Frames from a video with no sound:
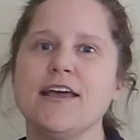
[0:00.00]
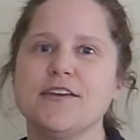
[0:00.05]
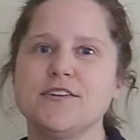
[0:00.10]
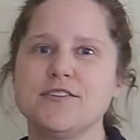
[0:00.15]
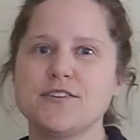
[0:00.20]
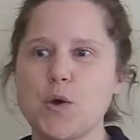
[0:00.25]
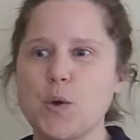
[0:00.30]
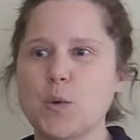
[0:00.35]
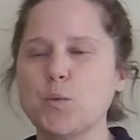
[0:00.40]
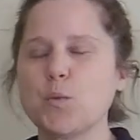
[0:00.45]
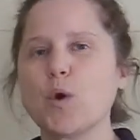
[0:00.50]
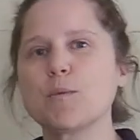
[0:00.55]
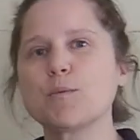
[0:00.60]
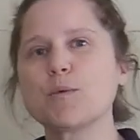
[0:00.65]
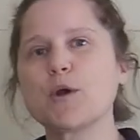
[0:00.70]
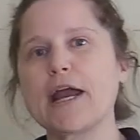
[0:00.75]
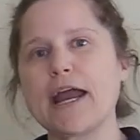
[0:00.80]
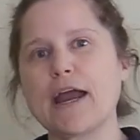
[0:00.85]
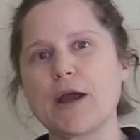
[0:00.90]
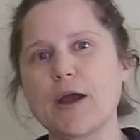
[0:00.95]
So
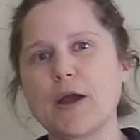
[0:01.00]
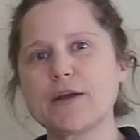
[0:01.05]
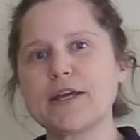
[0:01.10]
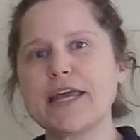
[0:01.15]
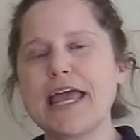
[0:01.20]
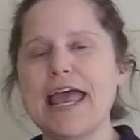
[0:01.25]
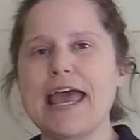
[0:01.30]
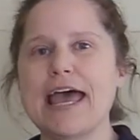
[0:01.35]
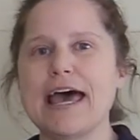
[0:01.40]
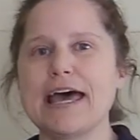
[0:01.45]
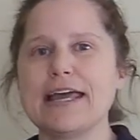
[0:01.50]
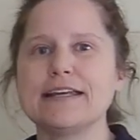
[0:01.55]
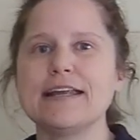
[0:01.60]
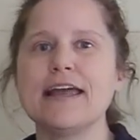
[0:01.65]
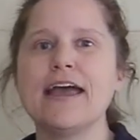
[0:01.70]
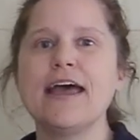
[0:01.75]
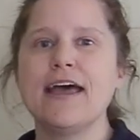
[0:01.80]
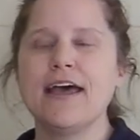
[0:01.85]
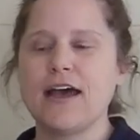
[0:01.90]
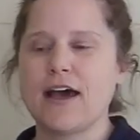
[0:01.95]
warmer air can
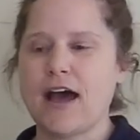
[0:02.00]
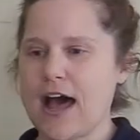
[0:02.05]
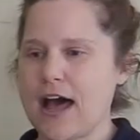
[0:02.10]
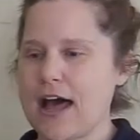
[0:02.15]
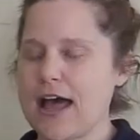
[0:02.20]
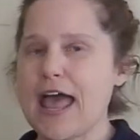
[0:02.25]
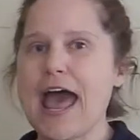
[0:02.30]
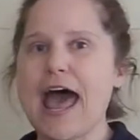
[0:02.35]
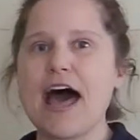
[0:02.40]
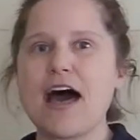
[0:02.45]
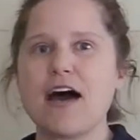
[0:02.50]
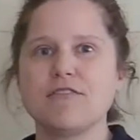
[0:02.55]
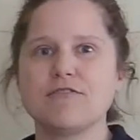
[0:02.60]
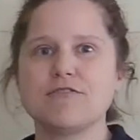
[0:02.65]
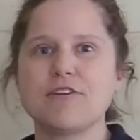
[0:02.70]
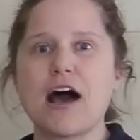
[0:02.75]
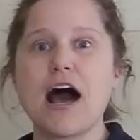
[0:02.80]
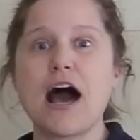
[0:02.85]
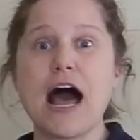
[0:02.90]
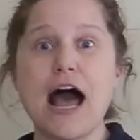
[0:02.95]

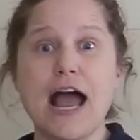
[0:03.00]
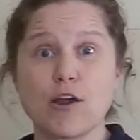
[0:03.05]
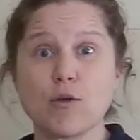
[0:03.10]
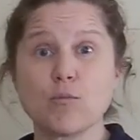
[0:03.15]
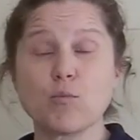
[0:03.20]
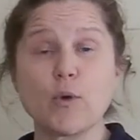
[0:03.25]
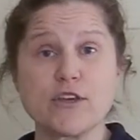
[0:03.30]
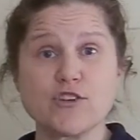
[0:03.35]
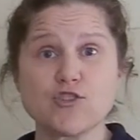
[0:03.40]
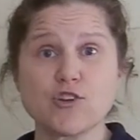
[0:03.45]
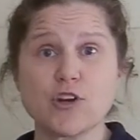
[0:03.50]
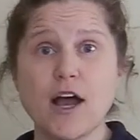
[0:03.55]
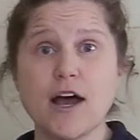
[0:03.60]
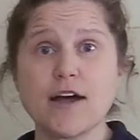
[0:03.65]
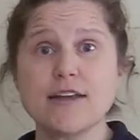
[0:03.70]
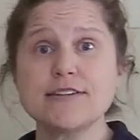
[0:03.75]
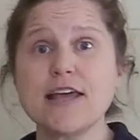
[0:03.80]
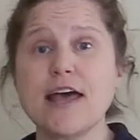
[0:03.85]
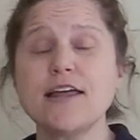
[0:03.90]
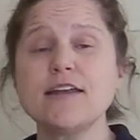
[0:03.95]
have a higher moisture
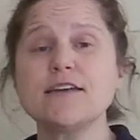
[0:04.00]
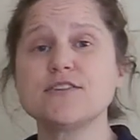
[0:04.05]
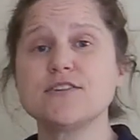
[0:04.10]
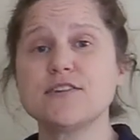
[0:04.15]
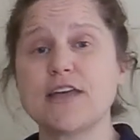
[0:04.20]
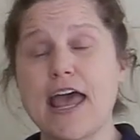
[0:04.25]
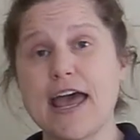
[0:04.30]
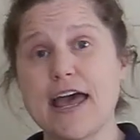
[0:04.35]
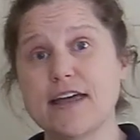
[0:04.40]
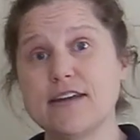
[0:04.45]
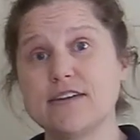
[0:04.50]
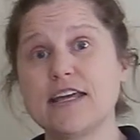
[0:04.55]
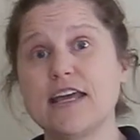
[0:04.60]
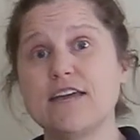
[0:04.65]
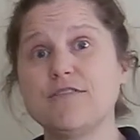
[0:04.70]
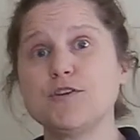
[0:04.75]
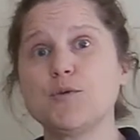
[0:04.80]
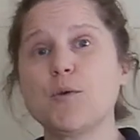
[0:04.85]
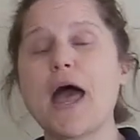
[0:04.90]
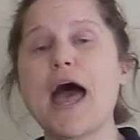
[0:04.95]
content, and
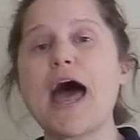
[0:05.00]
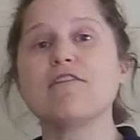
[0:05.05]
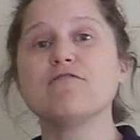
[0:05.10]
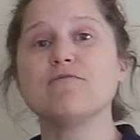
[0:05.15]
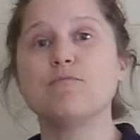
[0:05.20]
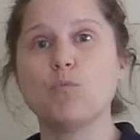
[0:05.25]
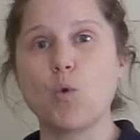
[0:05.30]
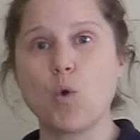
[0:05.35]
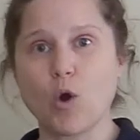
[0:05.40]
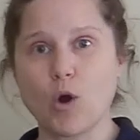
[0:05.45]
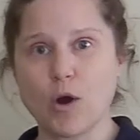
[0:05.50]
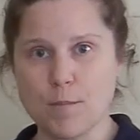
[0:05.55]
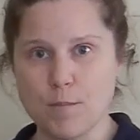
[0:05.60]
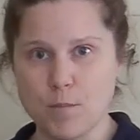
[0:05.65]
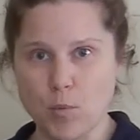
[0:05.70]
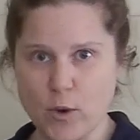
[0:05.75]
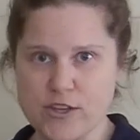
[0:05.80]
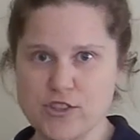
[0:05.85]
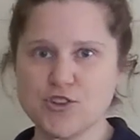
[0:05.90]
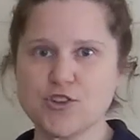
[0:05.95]
if you have more
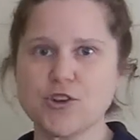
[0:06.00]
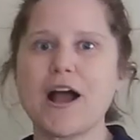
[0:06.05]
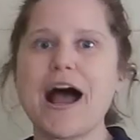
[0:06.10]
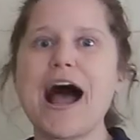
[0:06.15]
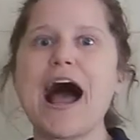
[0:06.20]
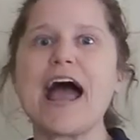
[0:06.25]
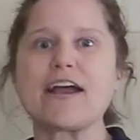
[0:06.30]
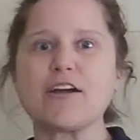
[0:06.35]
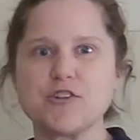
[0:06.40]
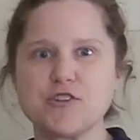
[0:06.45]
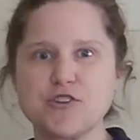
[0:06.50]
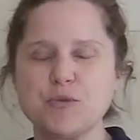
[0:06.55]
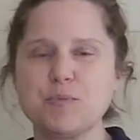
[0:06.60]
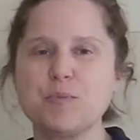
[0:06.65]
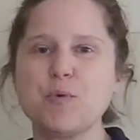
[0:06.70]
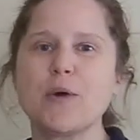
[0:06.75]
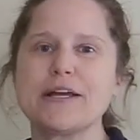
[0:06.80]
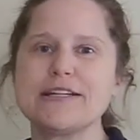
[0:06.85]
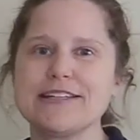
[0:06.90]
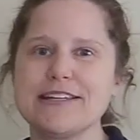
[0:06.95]
moisture, a higher dew
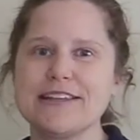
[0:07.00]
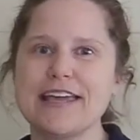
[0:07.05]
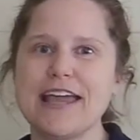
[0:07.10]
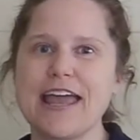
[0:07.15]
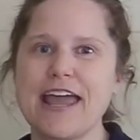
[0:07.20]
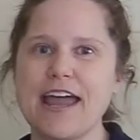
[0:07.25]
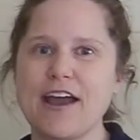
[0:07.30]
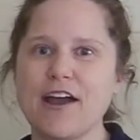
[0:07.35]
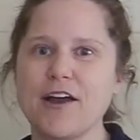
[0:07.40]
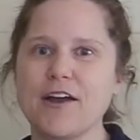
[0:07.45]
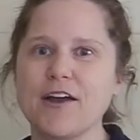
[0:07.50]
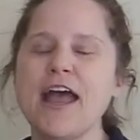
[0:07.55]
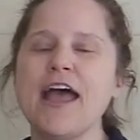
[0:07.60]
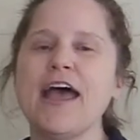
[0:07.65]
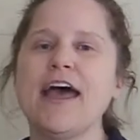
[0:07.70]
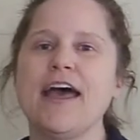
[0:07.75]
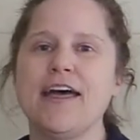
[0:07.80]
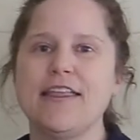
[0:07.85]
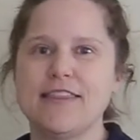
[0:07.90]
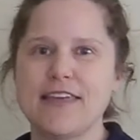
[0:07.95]
point in the air,
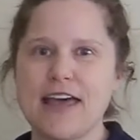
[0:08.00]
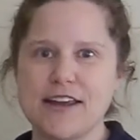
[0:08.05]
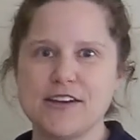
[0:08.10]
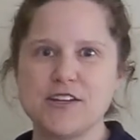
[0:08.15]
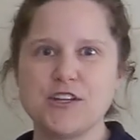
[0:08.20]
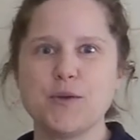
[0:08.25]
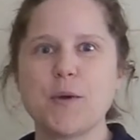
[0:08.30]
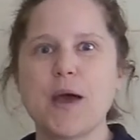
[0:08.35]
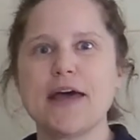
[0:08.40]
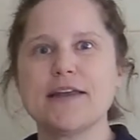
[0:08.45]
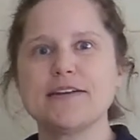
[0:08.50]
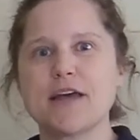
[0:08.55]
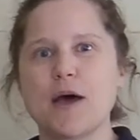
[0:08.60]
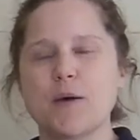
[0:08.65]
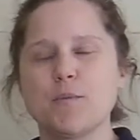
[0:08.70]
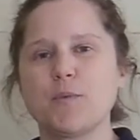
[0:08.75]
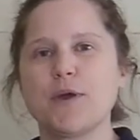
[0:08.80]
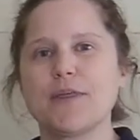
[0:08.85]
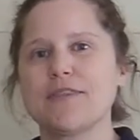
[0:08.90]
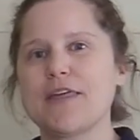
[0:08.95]
then you end
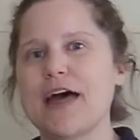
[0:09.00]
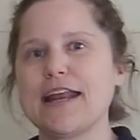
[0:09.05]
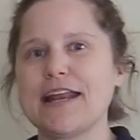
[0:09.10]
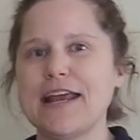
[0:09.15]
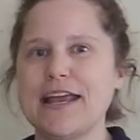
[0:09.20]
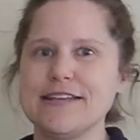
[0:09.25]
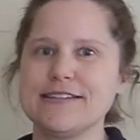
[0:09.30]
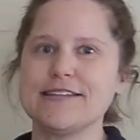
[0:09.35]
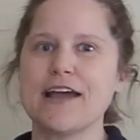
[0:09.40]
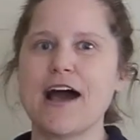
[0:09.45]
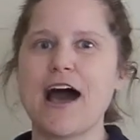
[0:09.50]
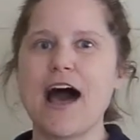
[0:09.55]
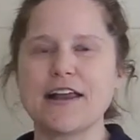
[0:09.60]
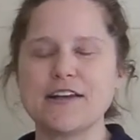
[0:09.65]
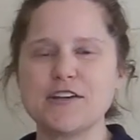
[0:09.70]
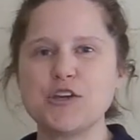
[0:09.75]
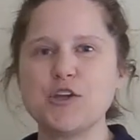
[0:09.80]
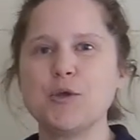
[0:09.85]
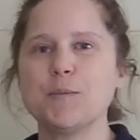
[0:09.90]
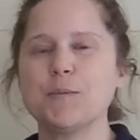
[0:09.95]
up with that hazy, hot
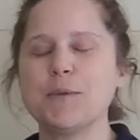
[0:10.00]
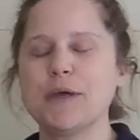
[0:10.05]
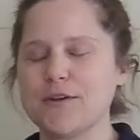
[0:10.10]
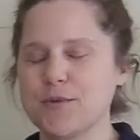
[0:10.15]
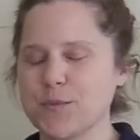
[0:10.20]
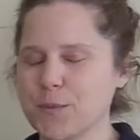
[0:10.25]
and humid,